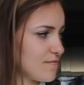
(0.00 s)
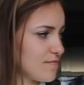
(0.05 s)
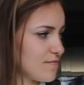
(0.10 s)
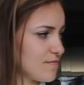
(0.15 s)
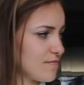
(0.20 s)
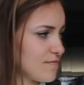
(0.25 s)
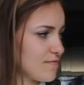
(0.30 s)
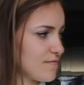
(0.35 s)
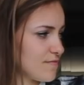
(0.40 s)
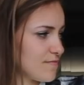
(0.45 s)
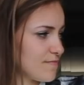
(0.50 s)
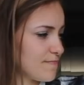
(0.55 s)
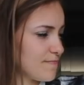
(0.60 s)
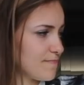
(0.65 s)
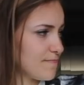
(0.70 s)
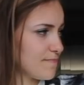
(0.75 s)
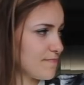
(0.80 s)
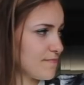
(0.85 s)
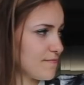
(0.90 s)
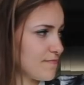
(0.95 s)

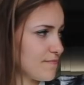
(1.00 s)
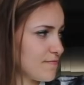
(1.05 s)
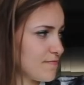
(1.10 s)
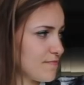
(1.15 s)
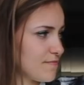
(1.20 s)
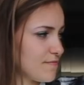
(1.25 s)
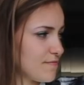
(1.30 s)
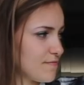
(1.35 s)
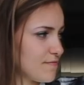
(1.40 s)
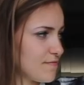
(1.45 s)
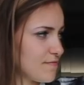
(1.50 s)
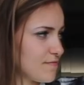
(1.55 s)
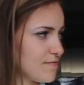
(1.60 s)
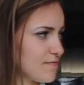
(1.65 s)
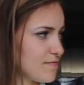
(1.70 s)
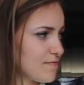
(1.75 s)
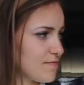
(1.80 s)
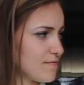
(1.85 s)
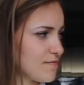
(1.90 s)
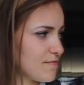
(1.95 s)

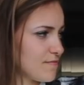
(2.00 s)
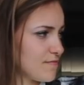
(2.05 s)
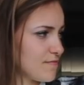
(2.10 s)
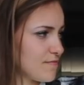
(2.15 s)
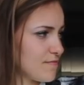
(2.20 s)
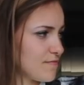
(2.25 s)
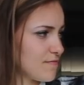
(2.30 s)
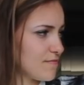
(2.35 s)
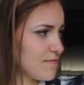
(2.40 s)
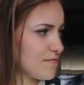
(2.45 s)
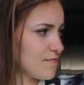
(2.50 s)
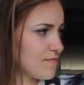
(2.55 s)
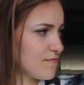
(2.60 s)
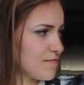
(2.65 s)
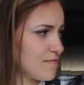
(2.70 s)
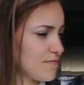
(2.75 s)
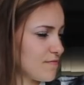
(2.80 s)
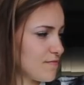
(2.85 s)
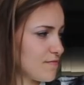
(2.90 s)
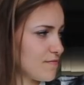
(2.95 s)

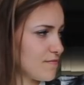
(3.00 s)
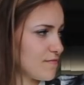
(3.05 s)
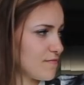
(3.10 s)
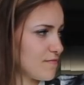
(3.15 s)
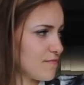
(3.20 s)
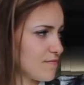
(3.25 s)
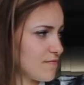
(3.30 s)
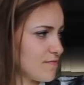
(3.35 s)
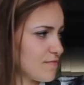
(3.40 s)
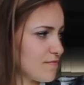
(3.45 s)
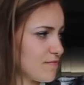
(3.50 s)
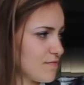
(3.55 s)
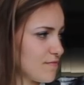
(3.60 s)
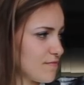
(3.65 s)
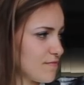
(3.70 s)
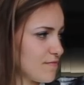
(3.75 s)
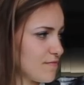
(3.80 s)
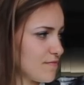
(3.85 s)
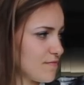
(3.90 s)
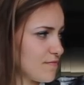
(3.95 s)

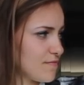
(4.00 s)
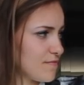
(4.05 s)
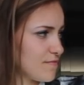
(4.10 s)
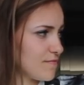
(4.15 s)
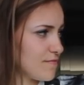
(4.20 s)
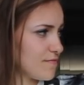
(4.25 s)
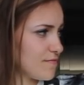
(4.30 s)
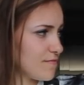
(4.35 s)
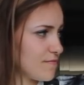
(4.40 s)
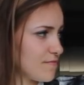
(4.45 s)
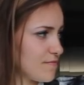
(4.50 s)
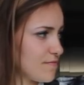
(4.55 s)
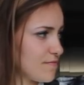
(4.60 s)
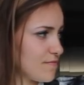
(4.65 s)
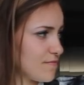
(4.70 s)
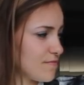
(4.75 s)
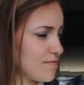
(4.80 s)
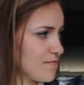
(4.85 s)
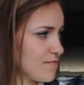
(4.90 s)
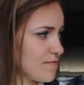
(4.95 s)

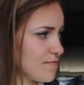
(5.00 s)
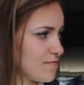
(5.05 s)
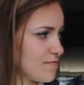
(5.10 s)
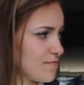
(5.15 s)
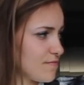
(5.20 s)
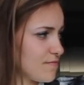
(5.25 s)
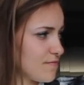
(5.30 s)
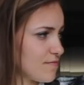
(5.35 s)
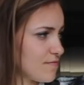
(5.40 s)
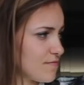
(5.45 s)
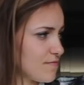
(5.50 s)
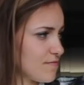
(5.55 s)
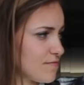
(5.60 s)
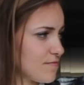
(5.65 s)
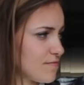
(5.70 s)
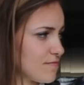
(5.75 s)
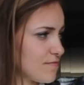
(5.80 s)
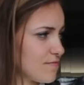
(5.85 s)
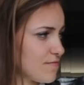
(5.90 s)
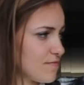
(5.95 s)

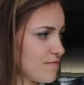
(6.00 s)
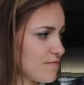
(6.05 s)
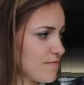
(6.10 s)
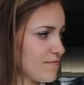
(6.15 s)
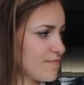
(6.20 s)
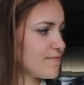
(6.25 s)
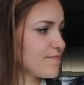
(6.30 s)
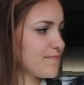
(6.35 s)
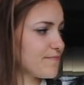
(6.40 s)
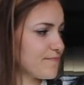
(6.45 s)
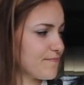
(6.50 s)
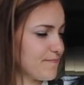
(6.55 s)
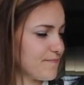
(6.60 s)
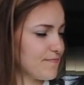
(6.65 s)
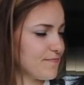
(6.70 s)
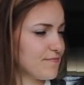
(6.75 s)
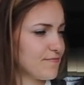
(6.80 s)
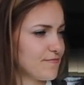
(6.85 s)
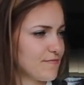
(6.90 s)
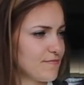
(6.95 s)

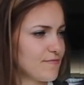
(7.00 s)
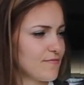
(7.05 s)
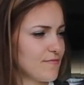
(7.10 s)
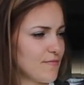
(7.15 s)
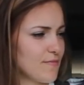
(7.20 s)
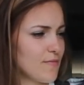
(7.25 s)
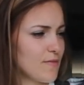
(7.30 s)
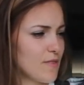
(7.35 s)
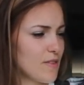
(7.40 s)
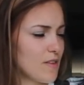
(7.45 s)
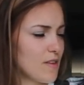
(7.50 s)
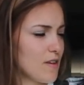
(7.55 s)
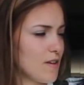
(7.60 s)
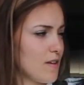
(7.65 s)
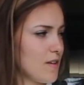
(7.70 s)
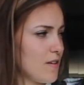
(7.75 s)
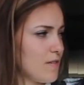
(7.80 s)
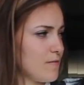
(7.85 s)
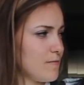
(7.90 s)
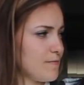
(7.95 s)
No words are spoken by the person on screen.